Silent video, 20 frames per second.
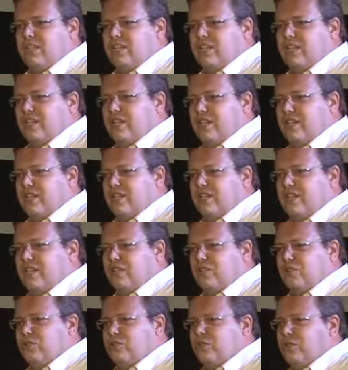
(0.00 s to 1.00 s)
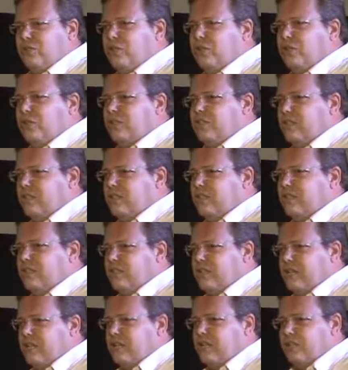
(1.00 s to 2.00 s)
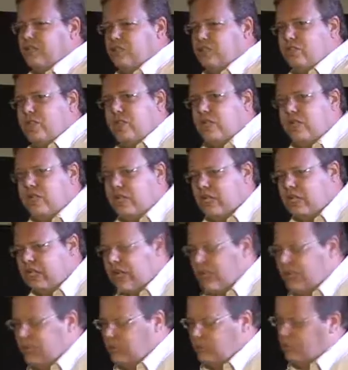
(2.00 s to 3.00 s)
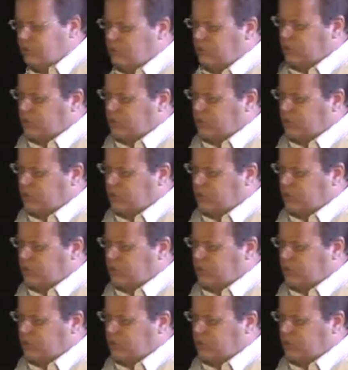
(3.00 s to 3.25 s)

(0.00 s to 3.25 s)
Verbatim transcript: Uh, to tell them that uh, they had to start selling iTunes